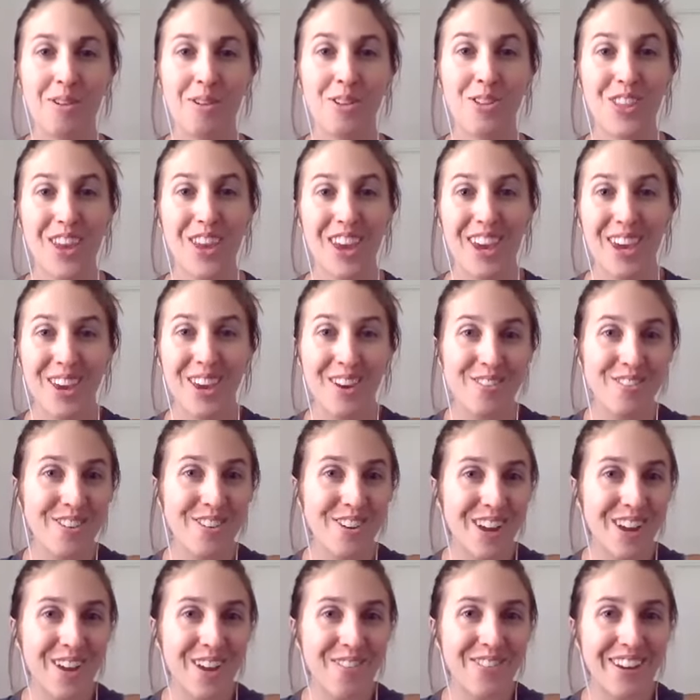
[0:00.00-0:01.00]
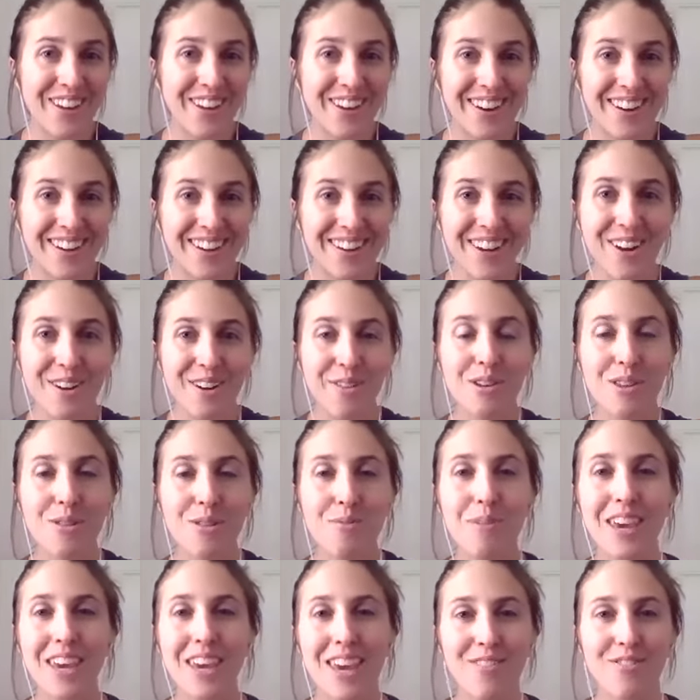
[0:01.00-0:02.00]
Well, thank you for coming on here
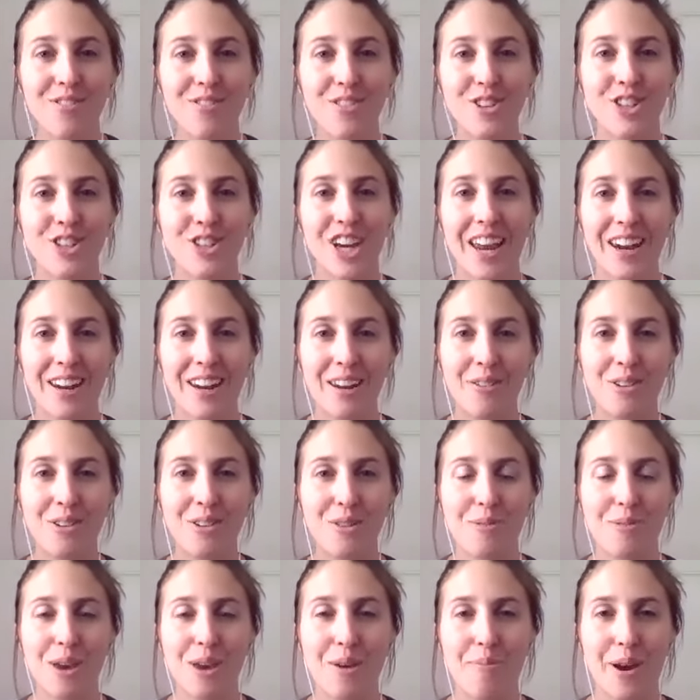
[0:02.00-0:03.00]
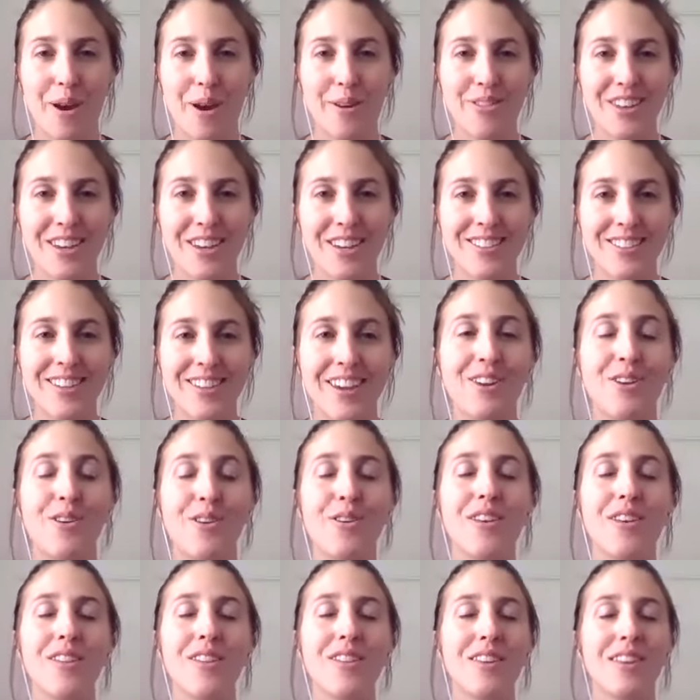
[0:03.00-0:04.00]
with me and for chatting with me about this. I
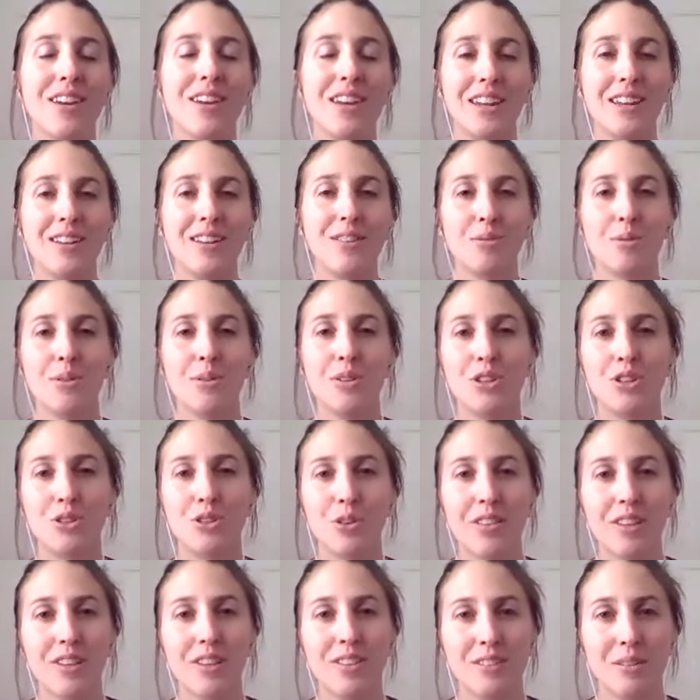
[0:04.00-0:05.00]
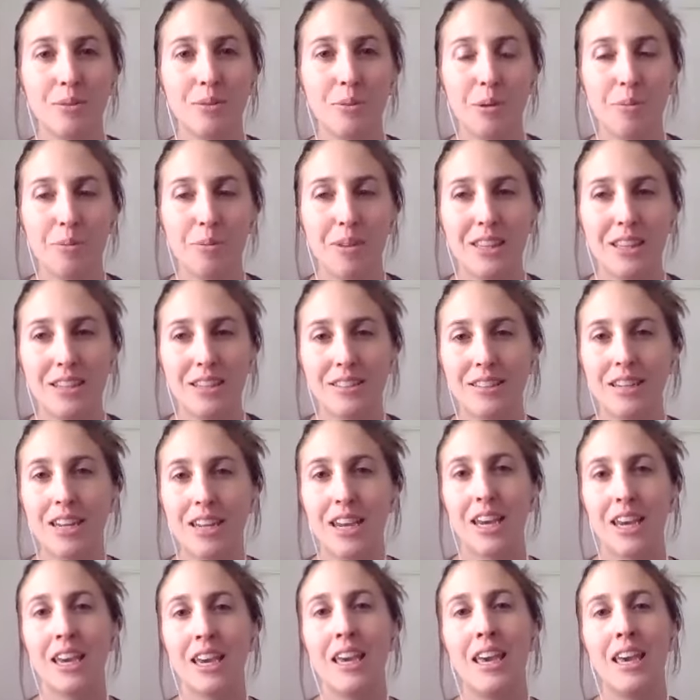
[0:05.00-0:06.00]
know that the ladies will enjoy this, the women
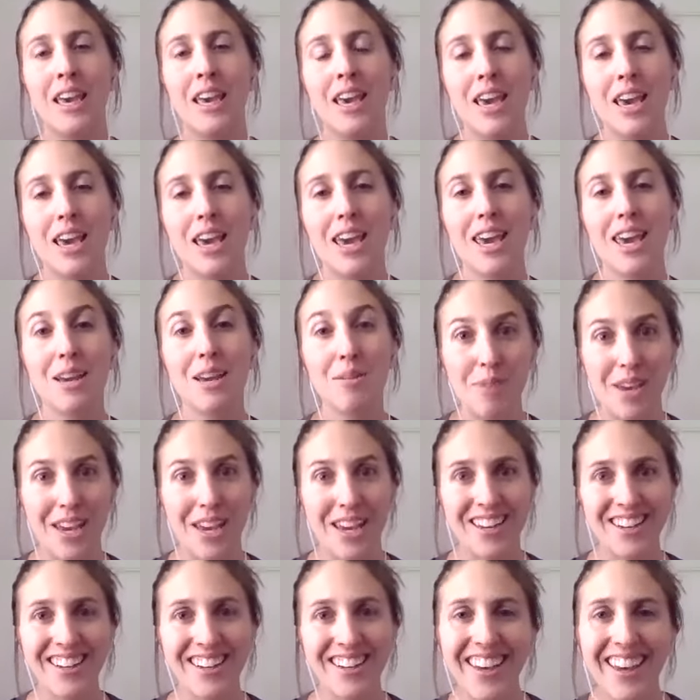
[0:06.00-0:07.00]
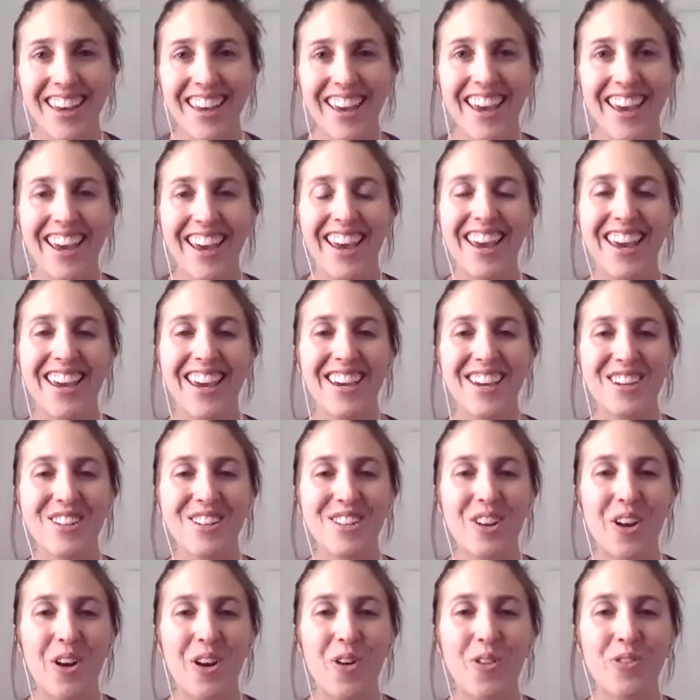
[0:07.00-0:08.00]
listening and men,
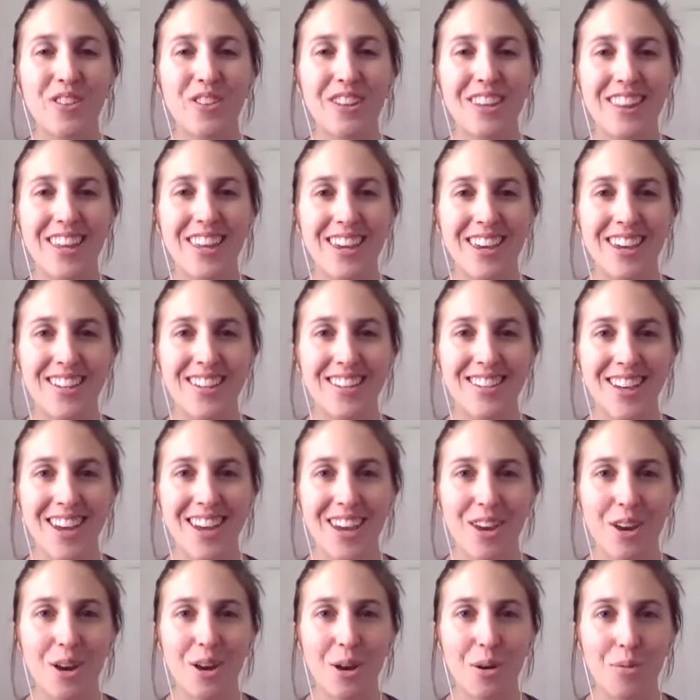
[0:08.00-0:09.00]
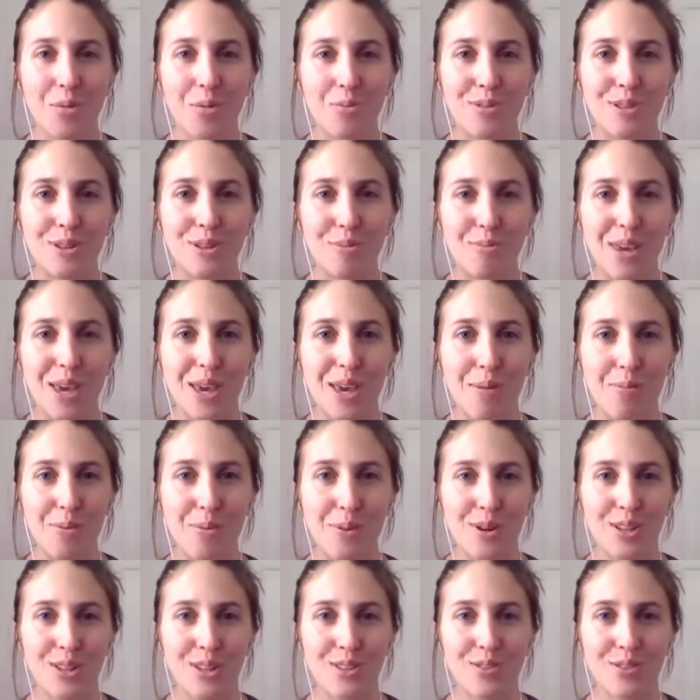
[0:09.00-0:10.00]
and hopefully they can take home some key
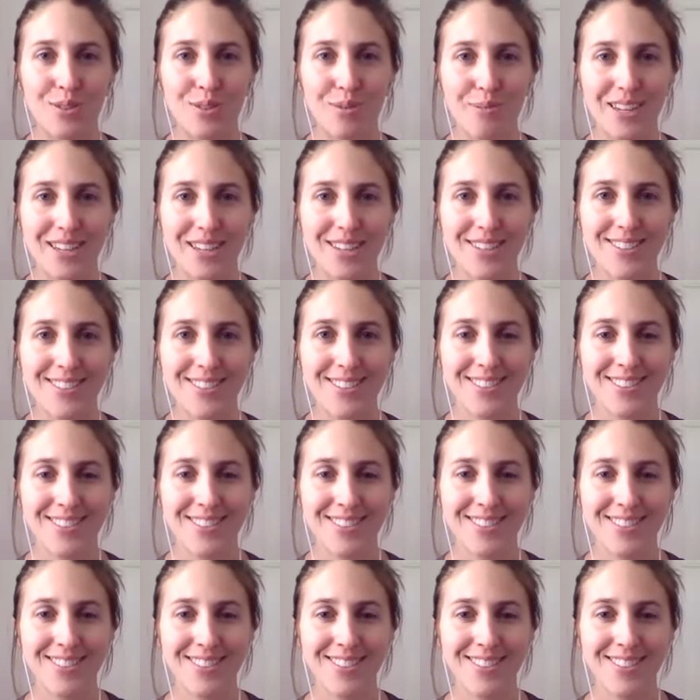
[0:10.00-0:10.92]
points from this.